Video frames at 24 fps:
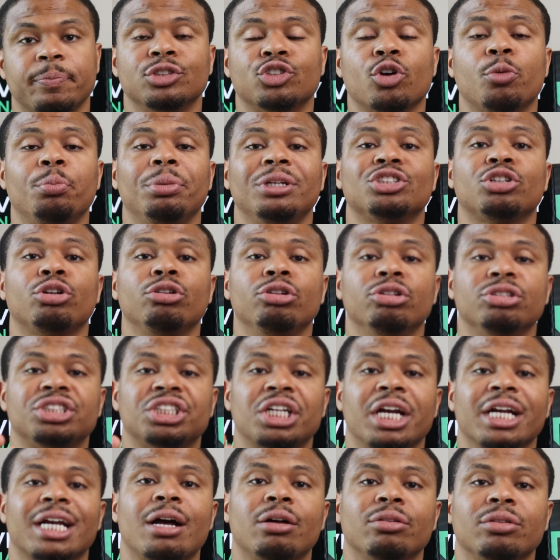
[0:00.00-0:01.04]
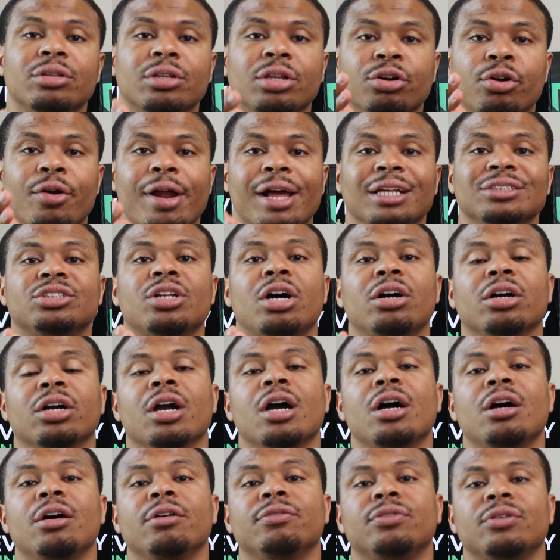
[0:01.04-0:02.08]
So be sure you check out the grants dot
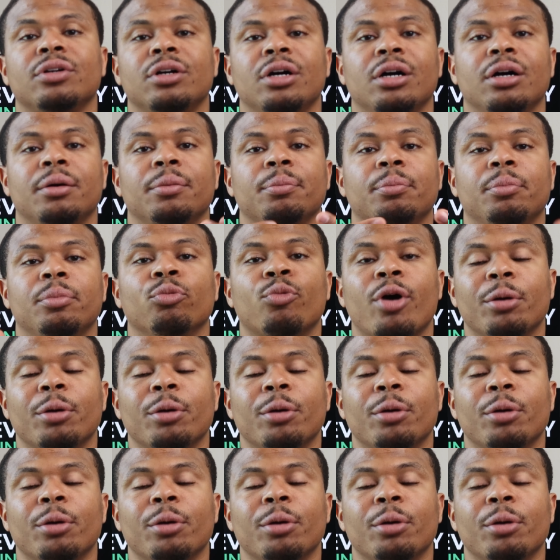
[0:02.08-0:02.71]
gov uh,